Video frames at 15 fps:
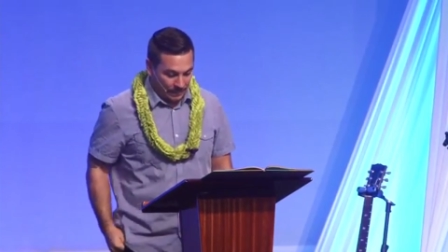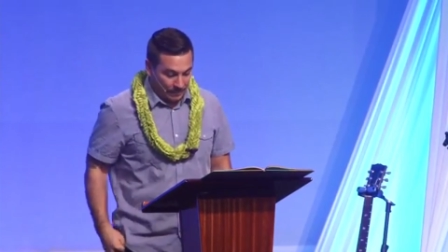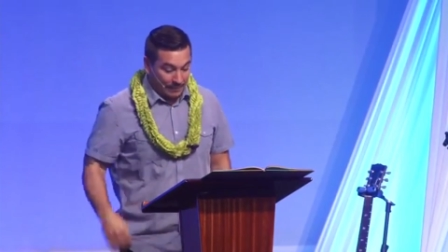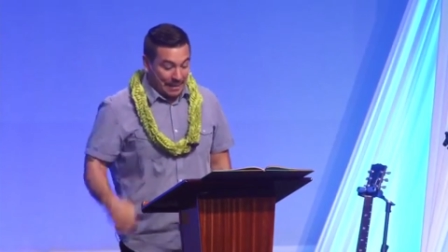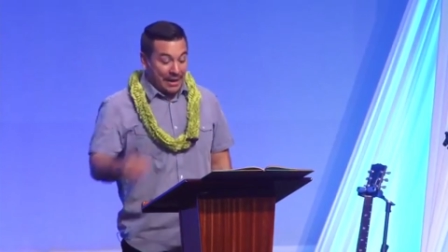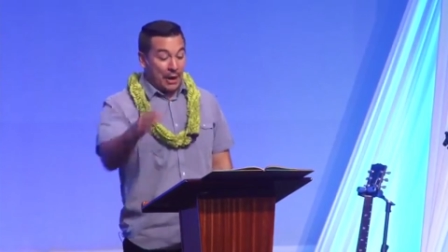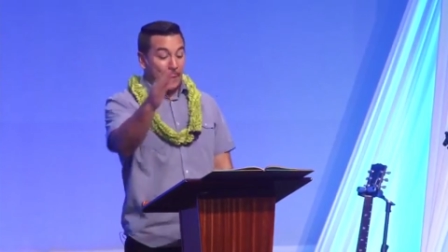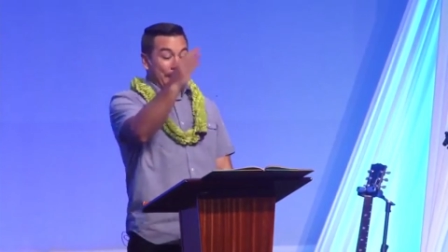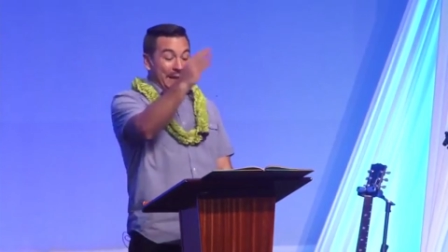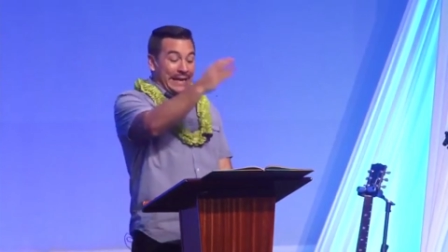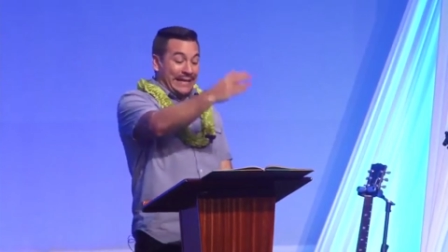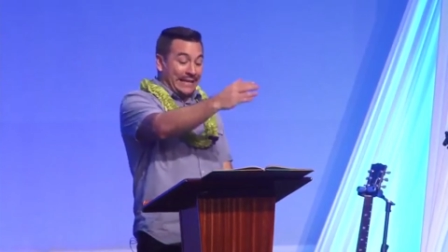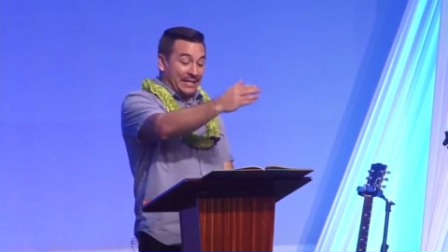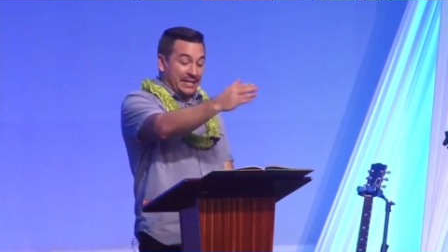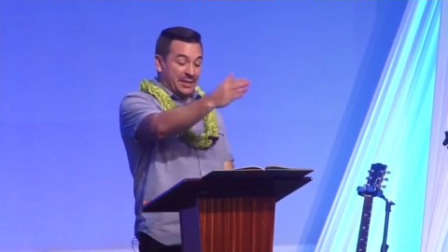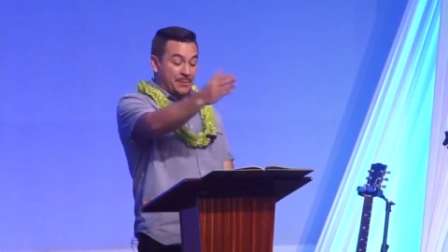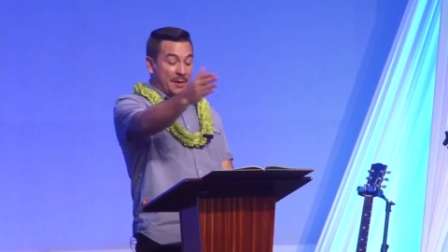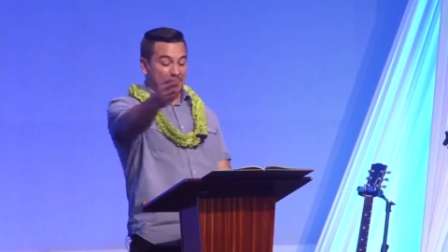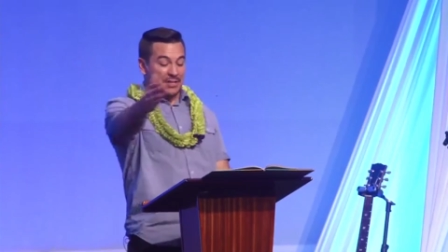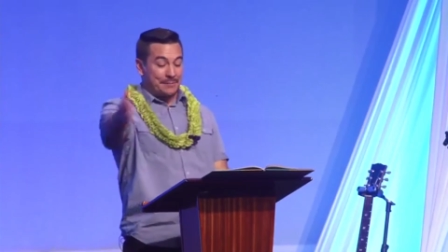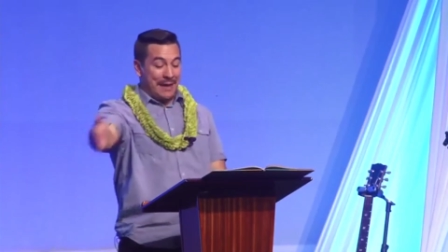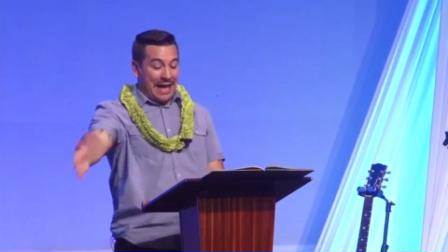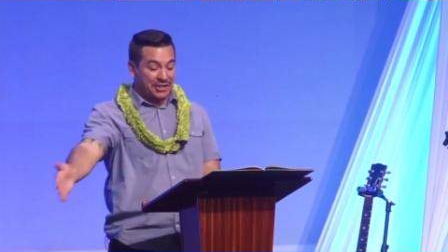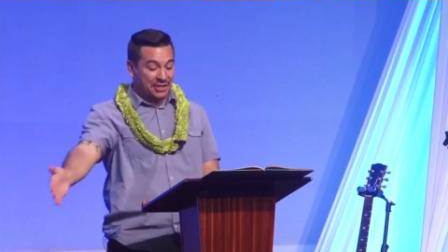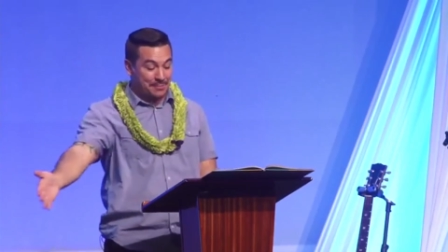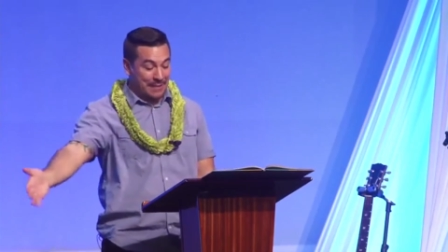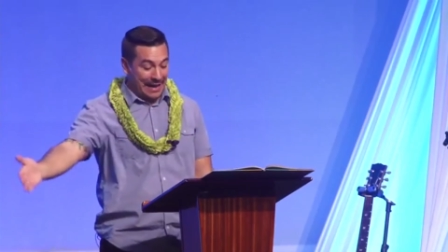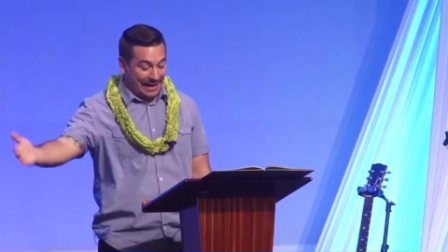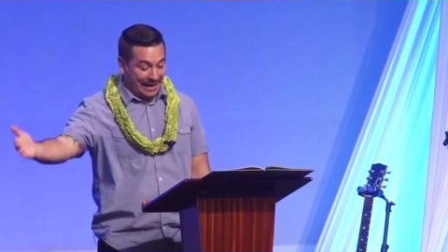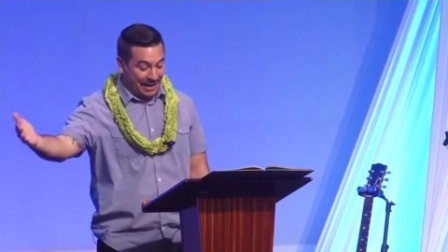My obedience must match
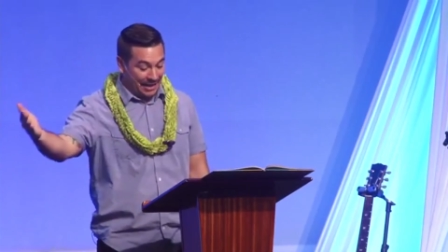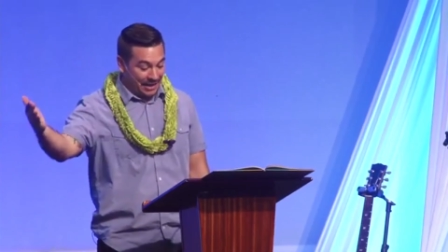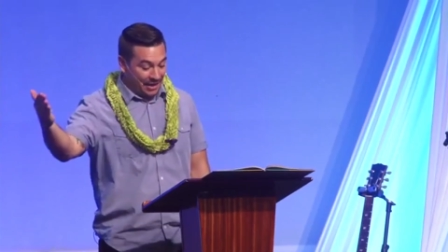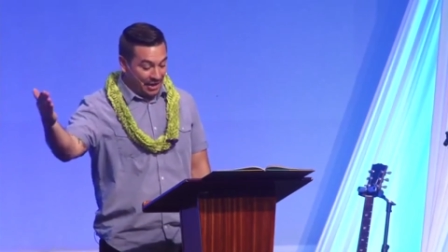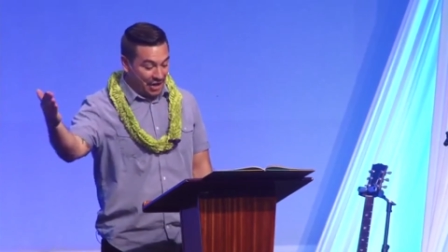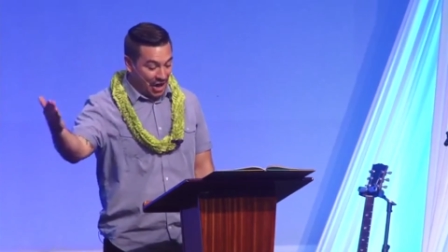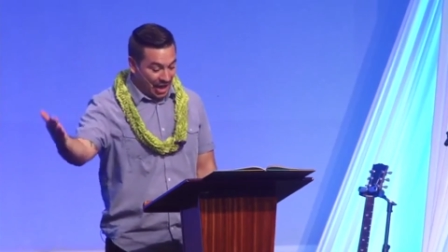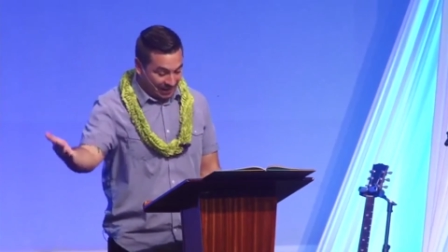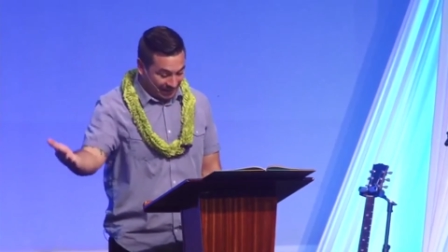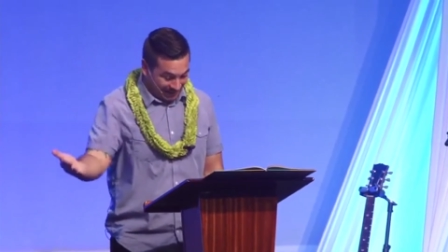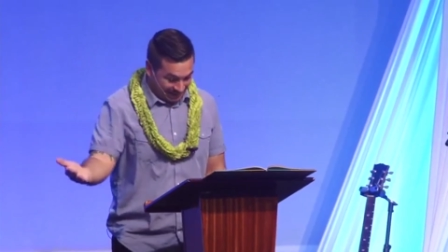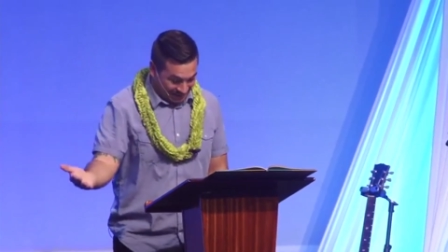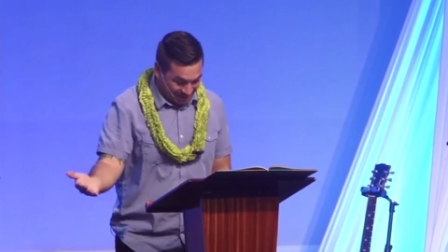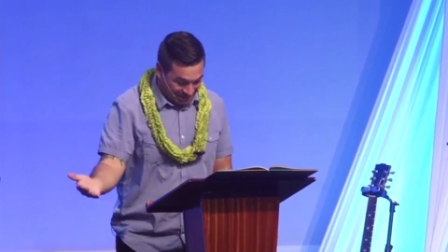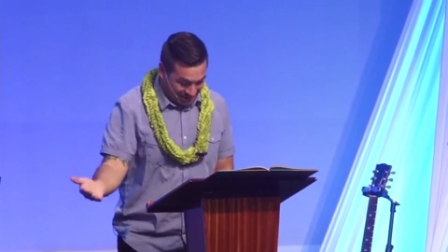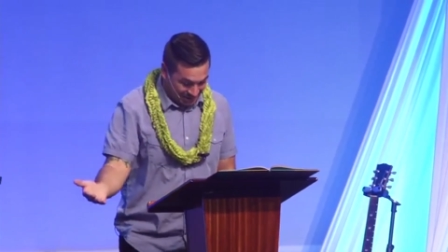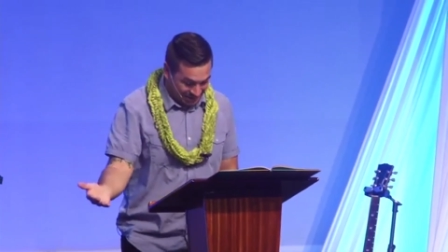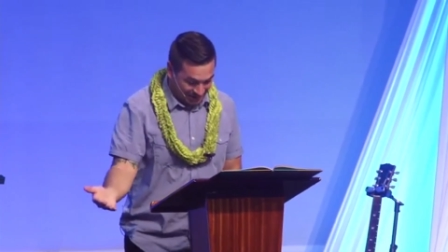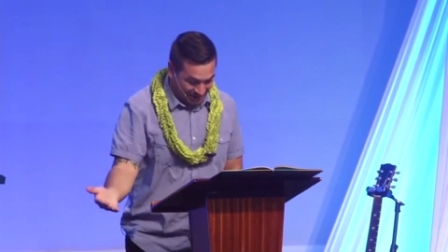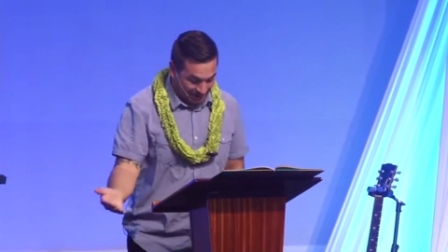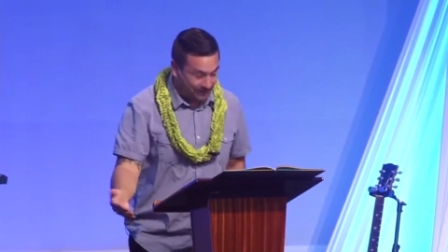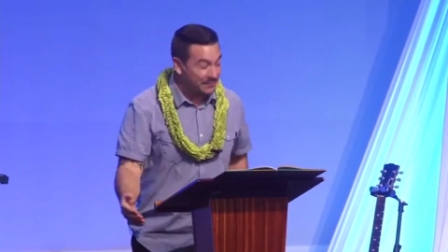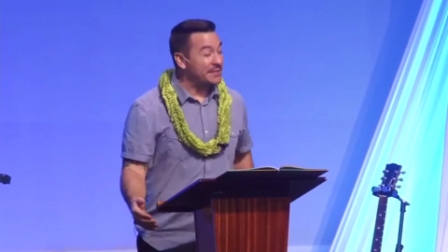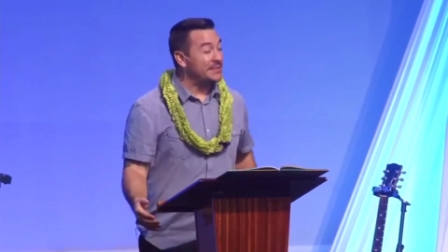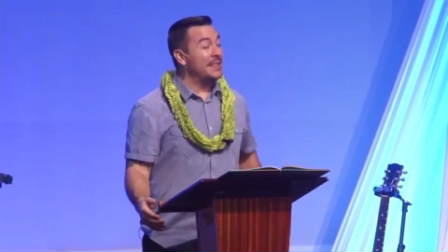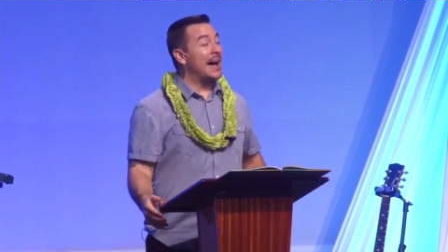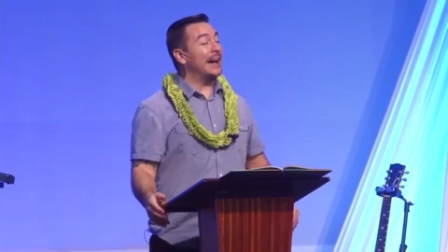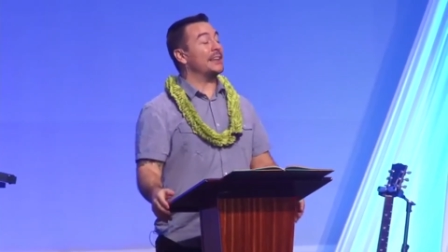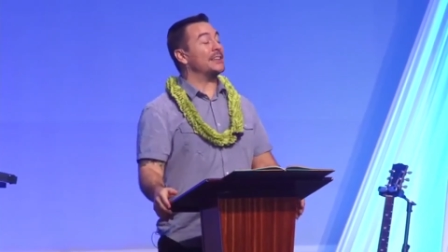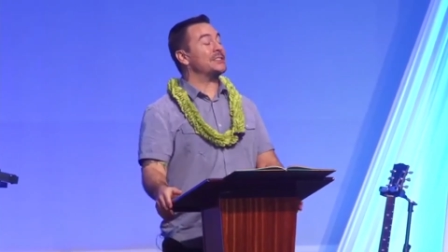my knowledge. If it's
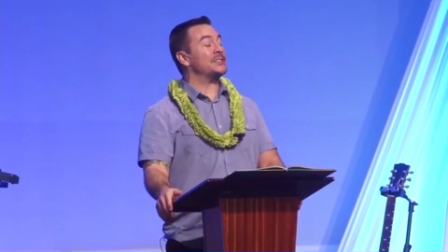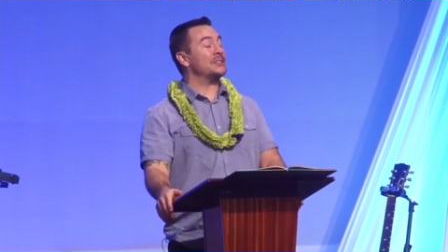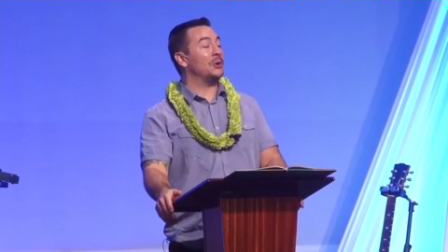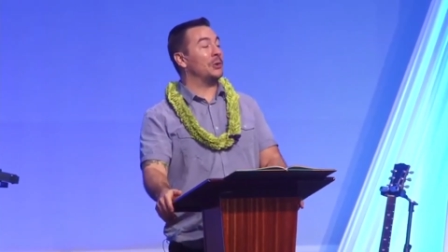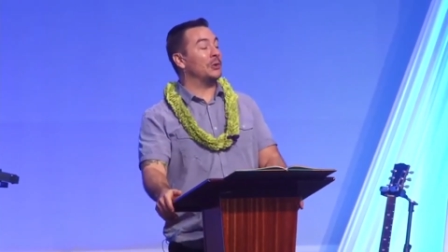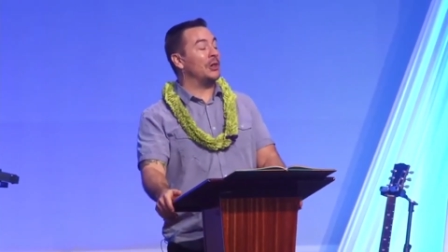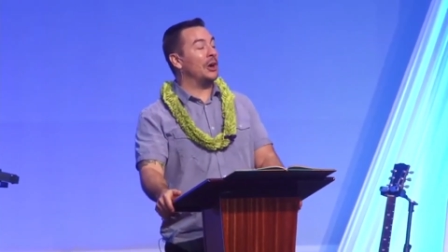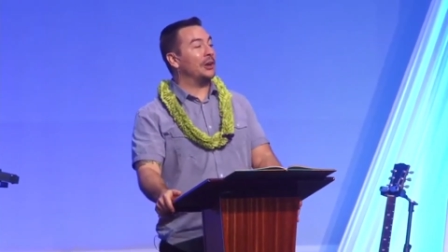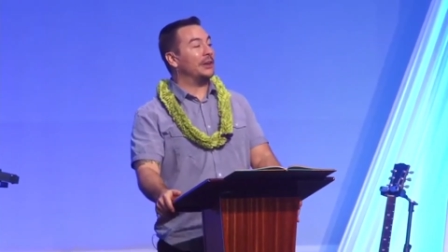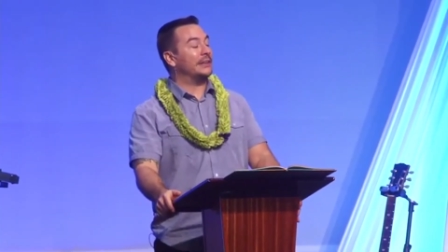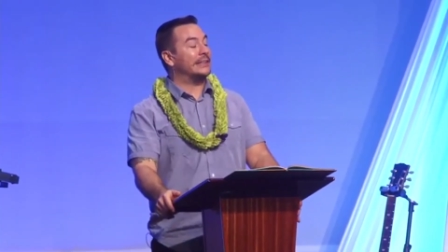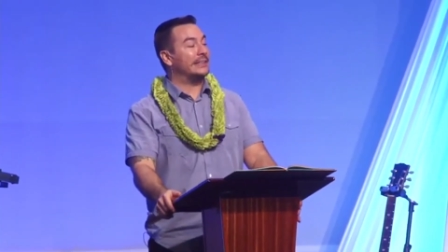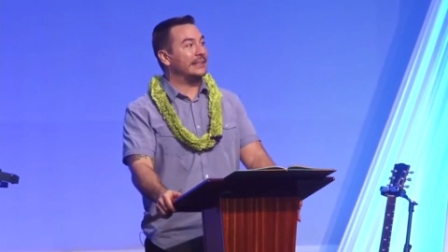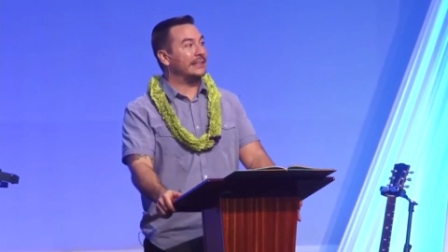not, it's wholehearted.